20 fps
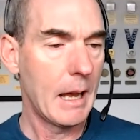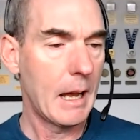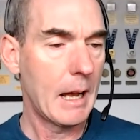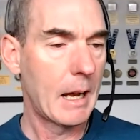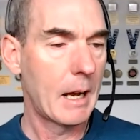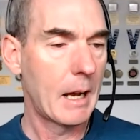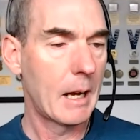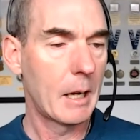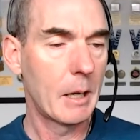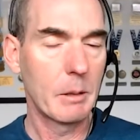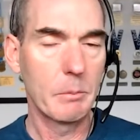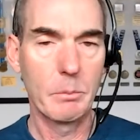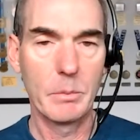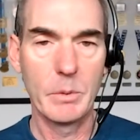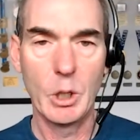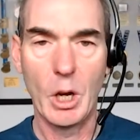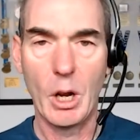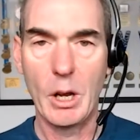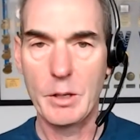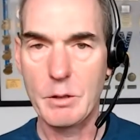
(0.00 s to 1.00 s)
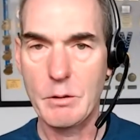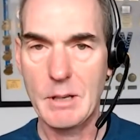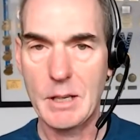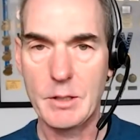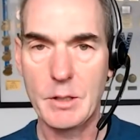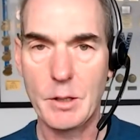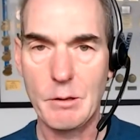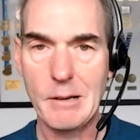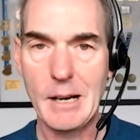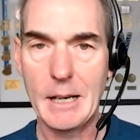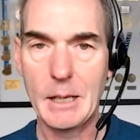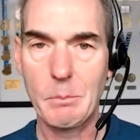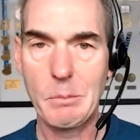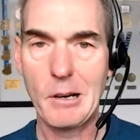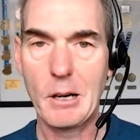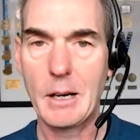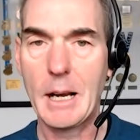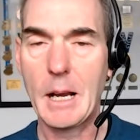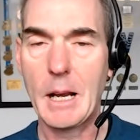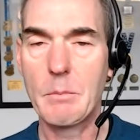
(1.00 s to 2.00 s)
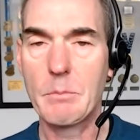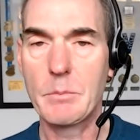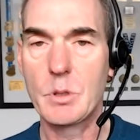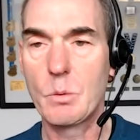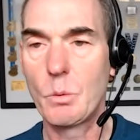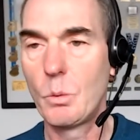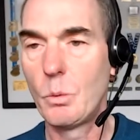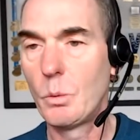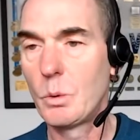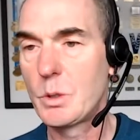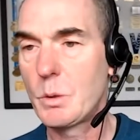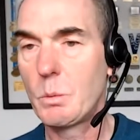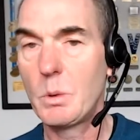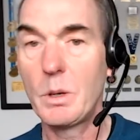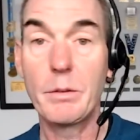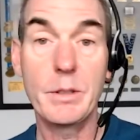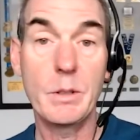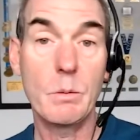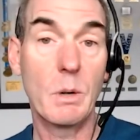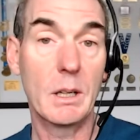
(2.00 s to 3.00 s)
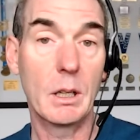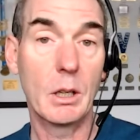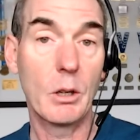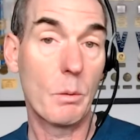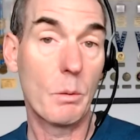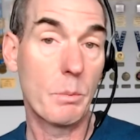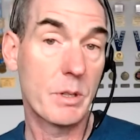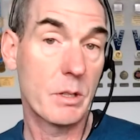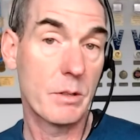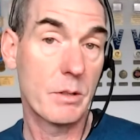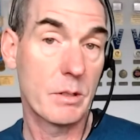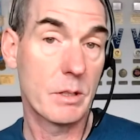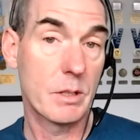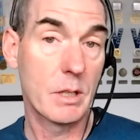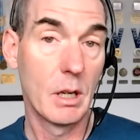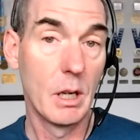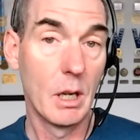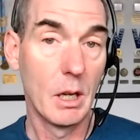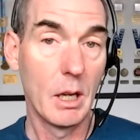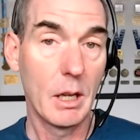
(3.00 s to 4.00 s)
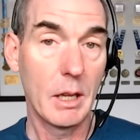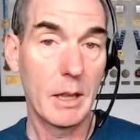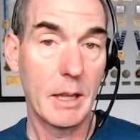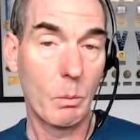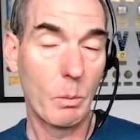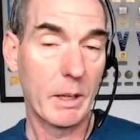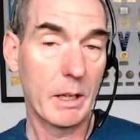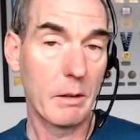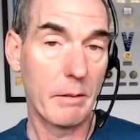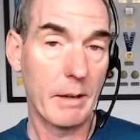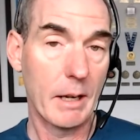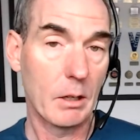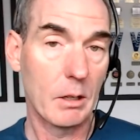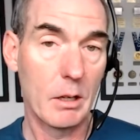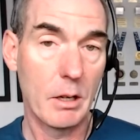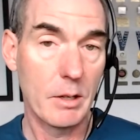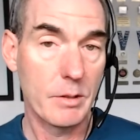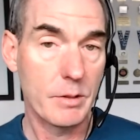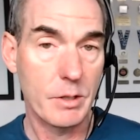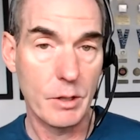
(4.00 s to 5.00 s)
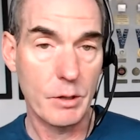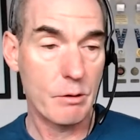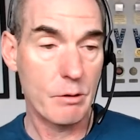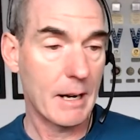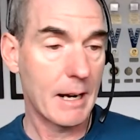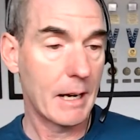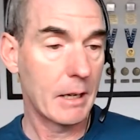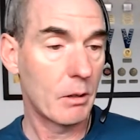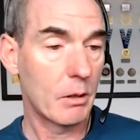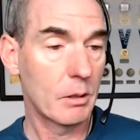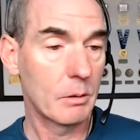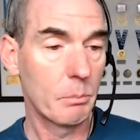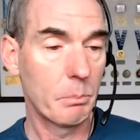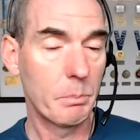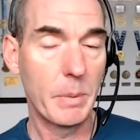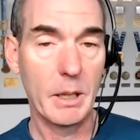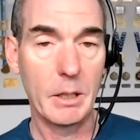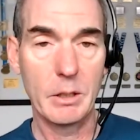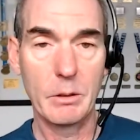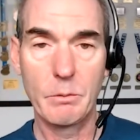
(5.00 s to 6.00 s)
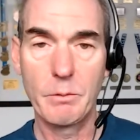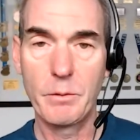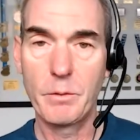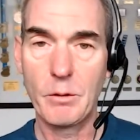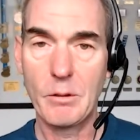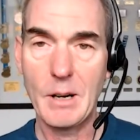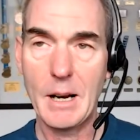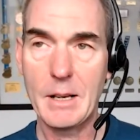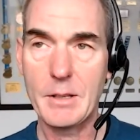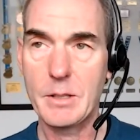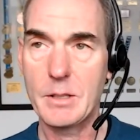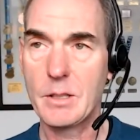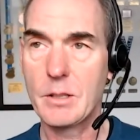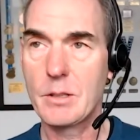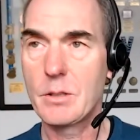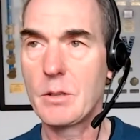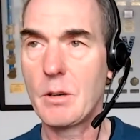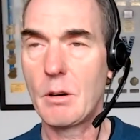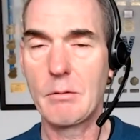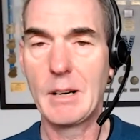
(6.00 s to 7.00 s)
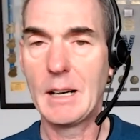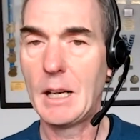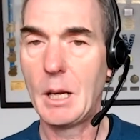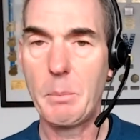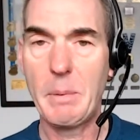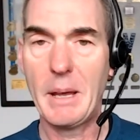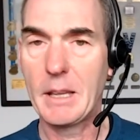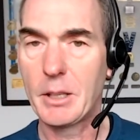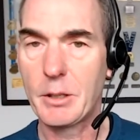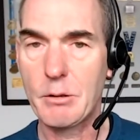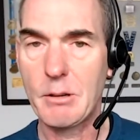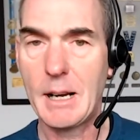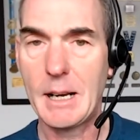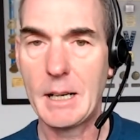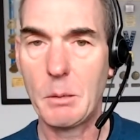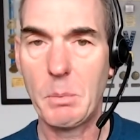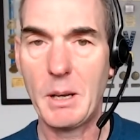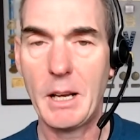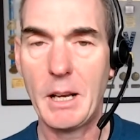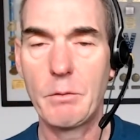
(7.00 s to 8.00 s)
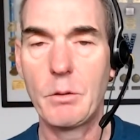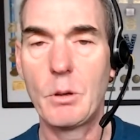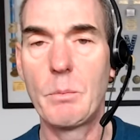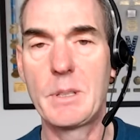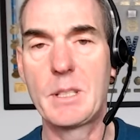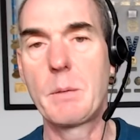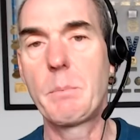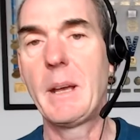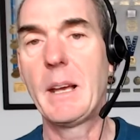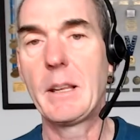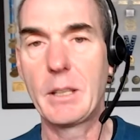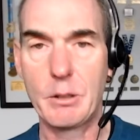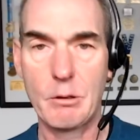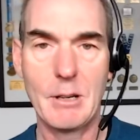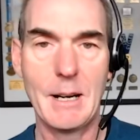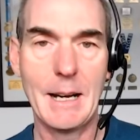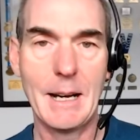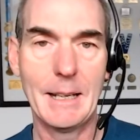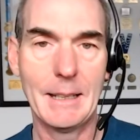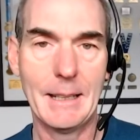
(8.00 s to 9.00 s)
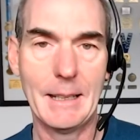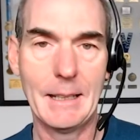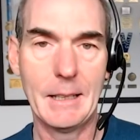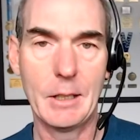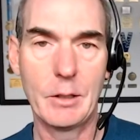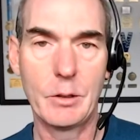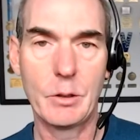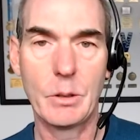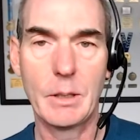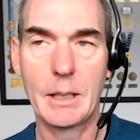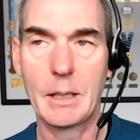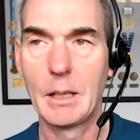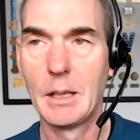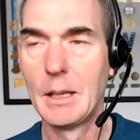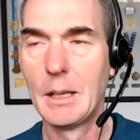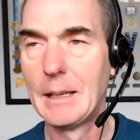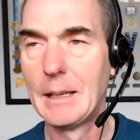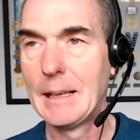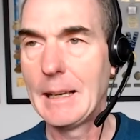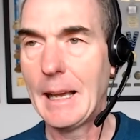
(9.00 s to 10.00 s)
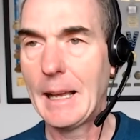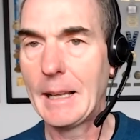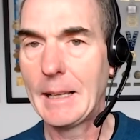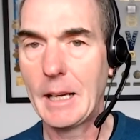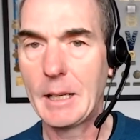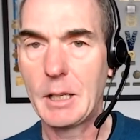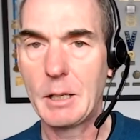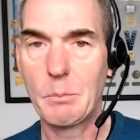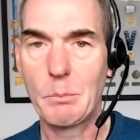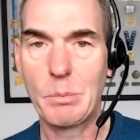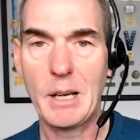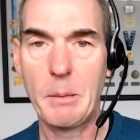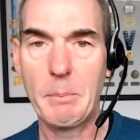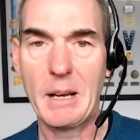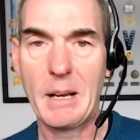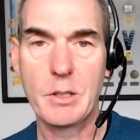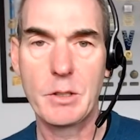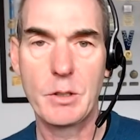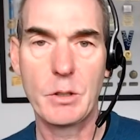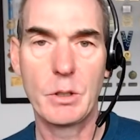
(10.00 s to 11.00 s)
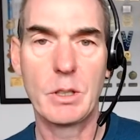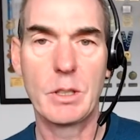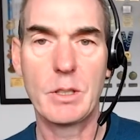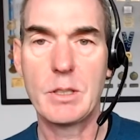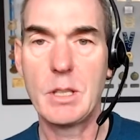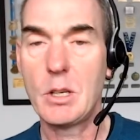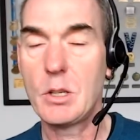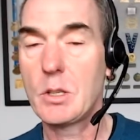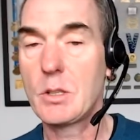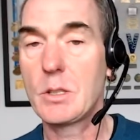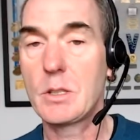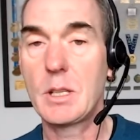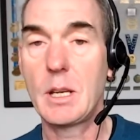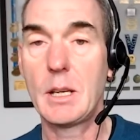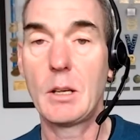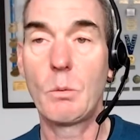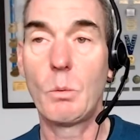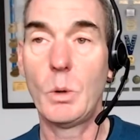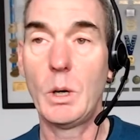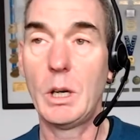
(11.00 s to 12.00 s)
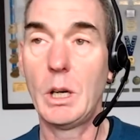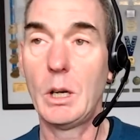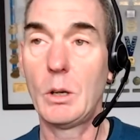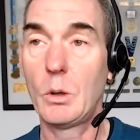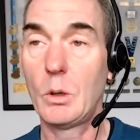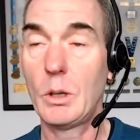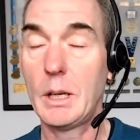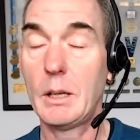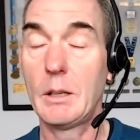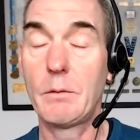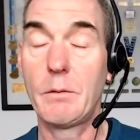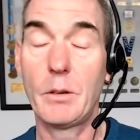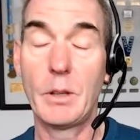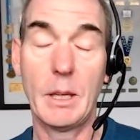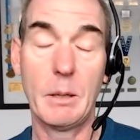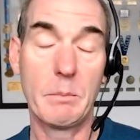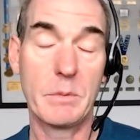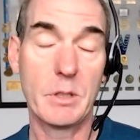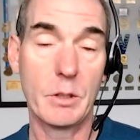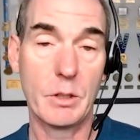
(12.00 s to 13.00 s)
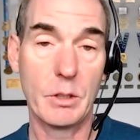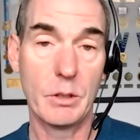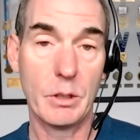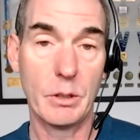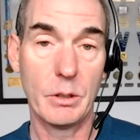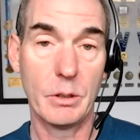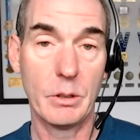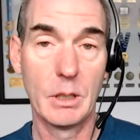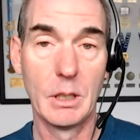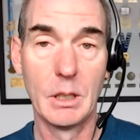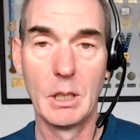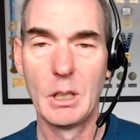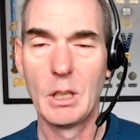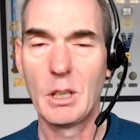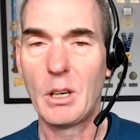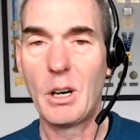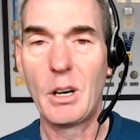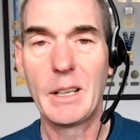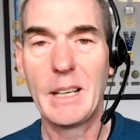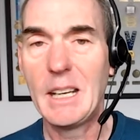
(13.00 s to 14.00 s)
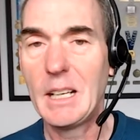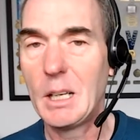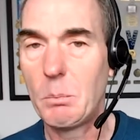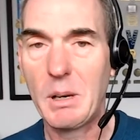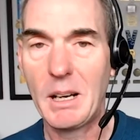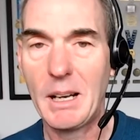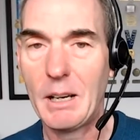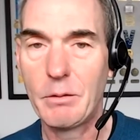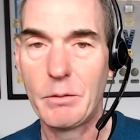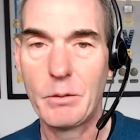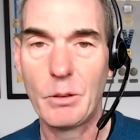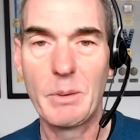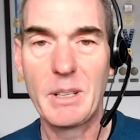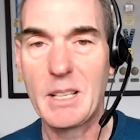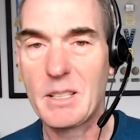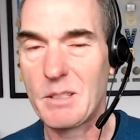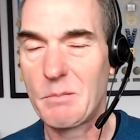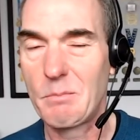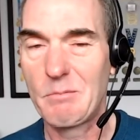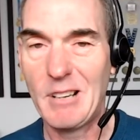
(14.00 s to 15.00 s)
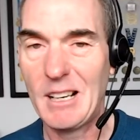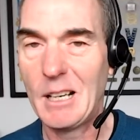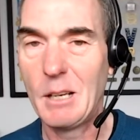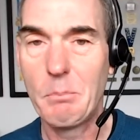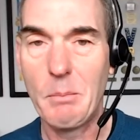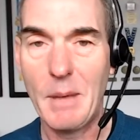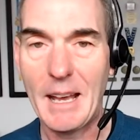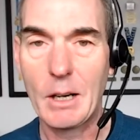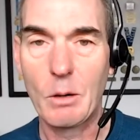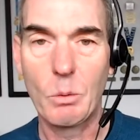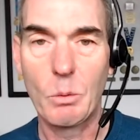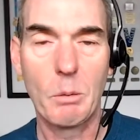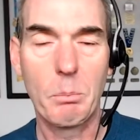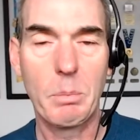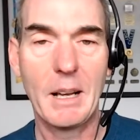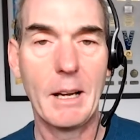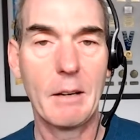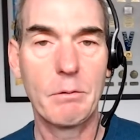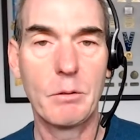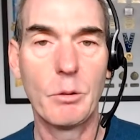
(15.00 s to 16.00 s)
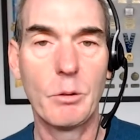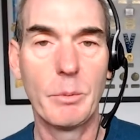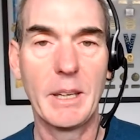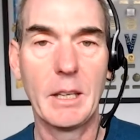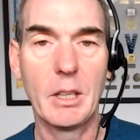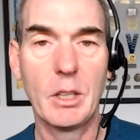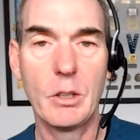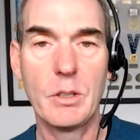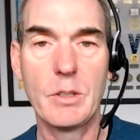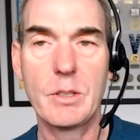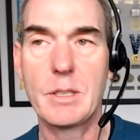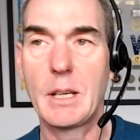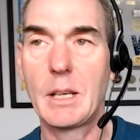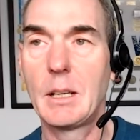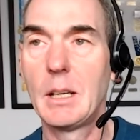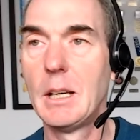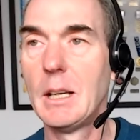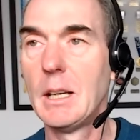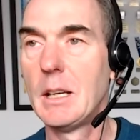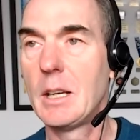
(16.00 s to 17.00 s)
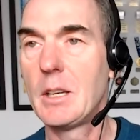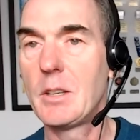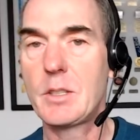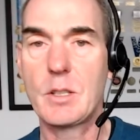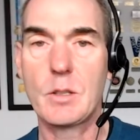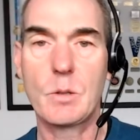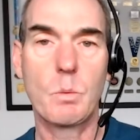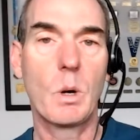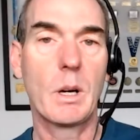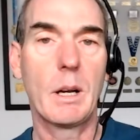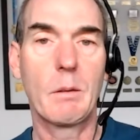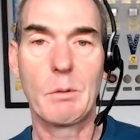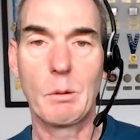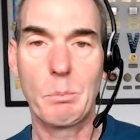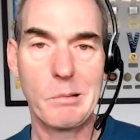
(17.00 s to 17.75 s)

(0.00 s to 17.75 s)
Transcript: um, you know, structured training programs. Zwift's one of the options that we give our clients to train on. But for us, it's not really about the training platform, it's about the training that they're doing. And they can pretty much do the sessions that we're looking for them to do on any platform. It doesn't really matter what platform they're using, it's just whatever